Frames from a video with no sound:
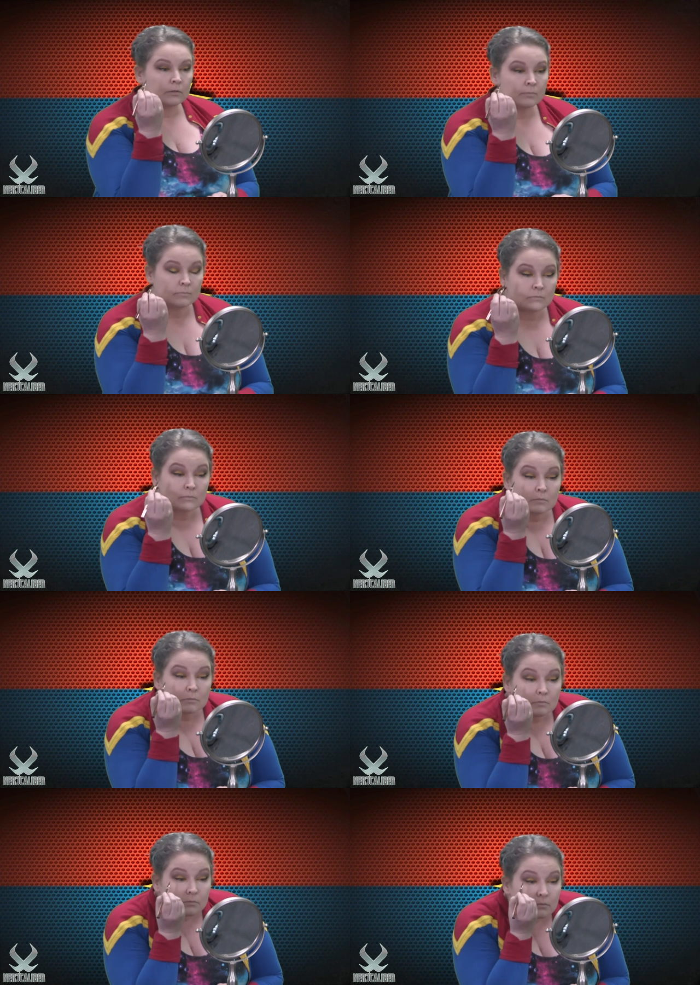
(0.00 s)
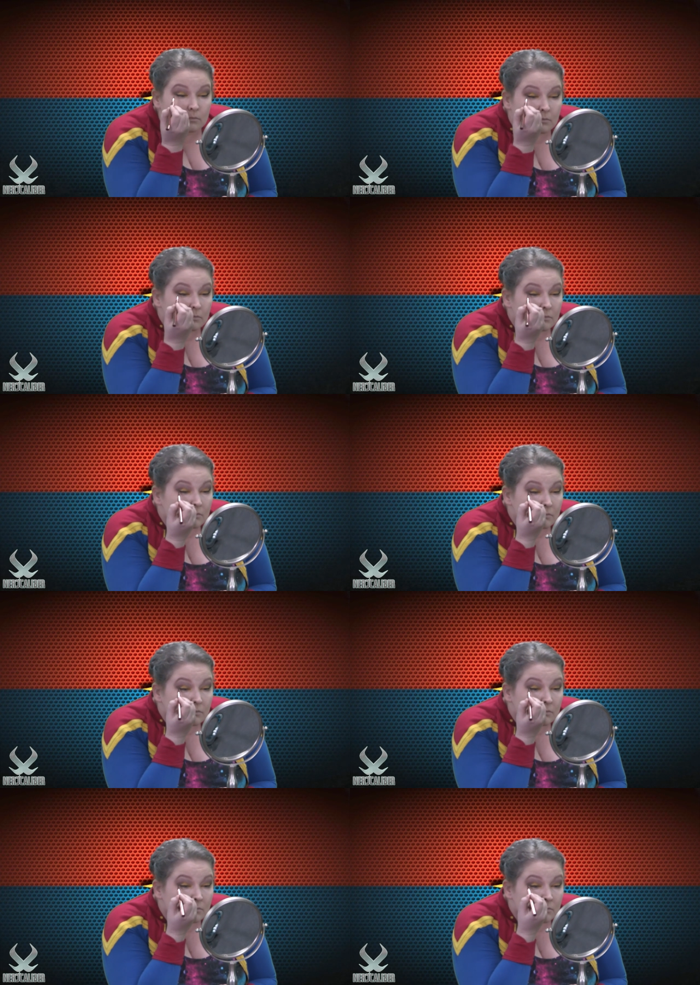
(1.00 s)

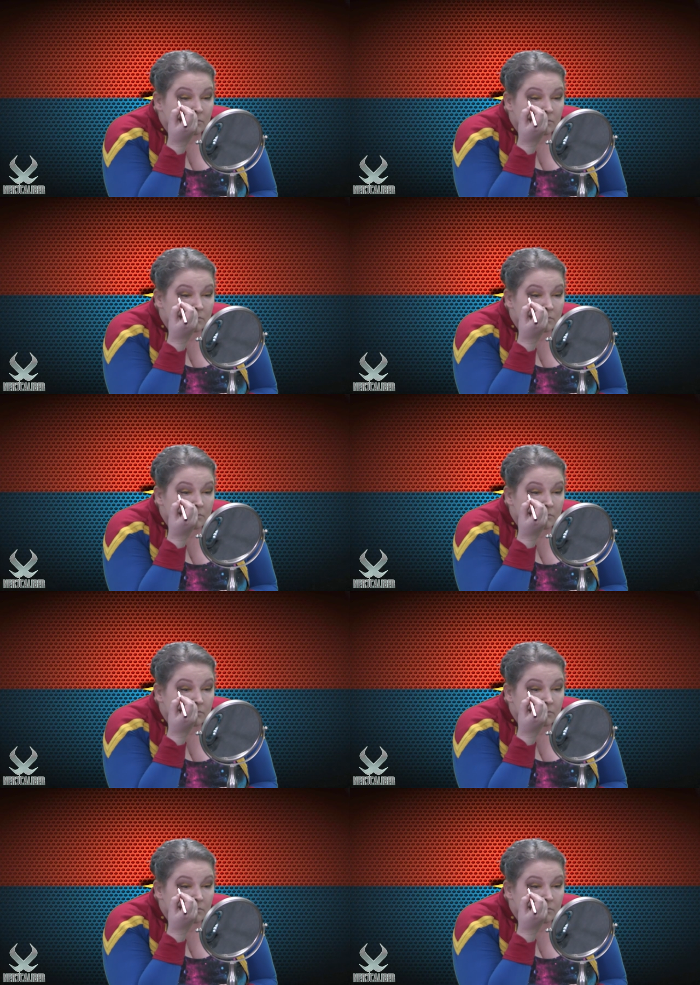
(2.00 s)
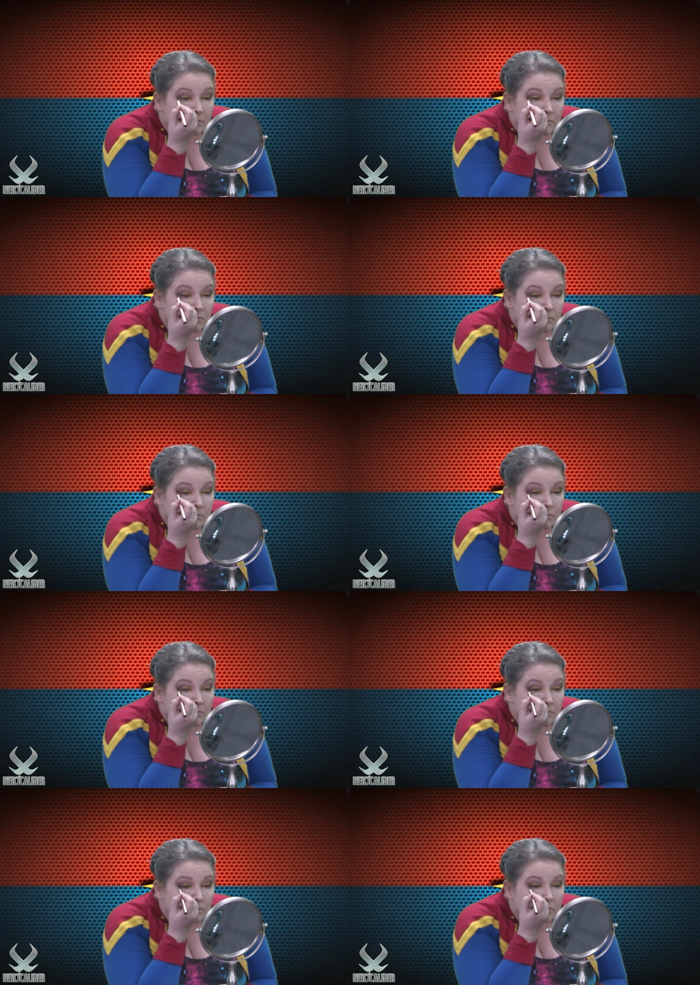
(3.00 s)
(silence)